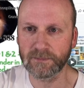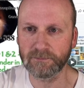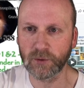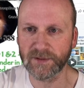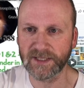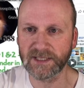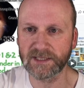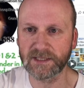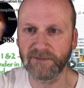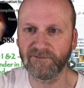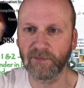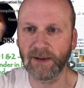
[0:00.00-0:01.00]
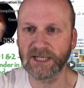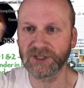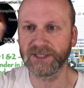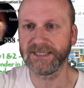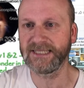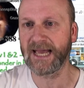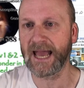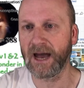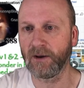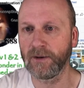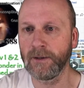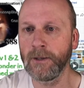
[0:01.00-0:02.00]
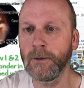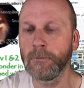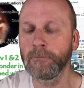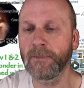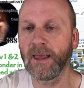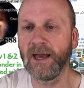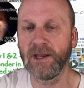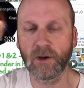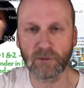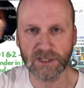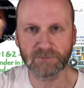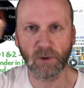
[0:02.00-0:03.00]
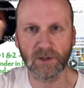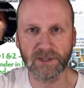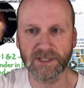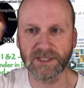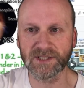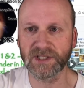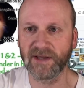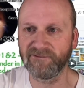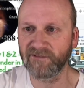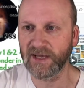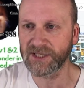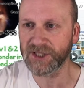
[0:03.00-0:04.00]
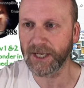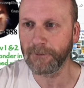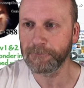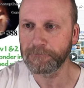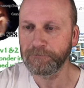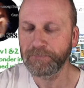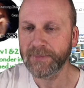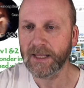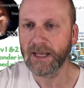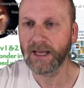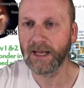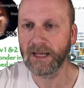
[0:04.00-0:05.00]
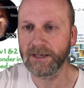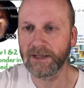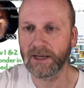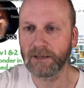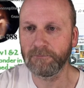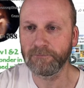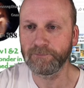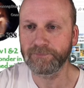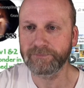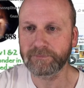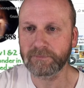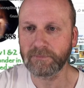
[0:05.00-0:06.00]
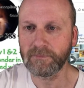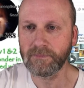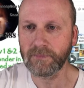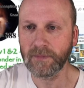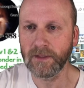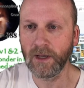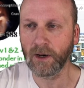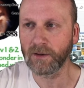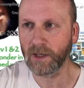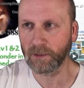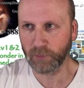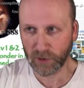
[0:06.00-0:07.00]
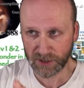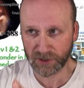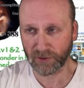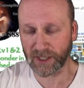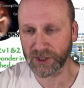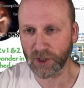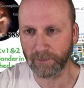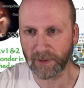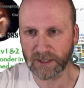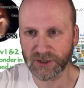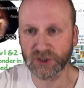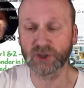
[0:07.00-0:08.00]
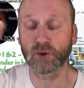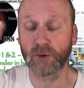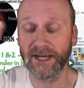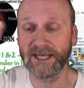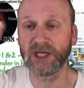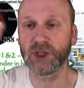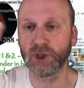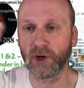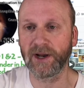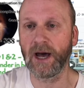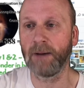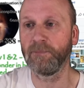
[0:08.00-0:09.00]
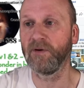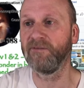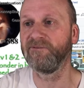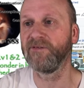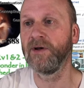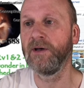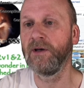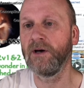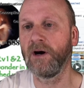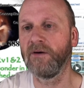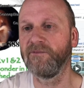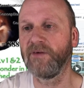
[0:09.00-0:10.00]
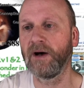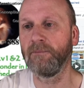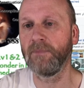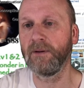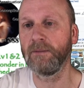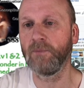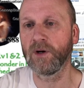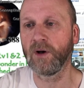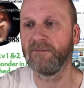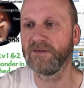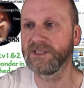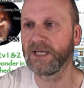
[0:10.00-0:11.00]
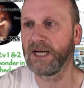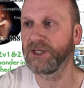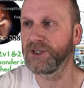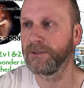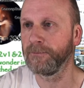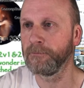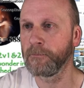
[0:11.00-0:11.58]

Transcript: put this information down, and I responded to Steve Fletcher, and I'll put a screenshot up of my conversation,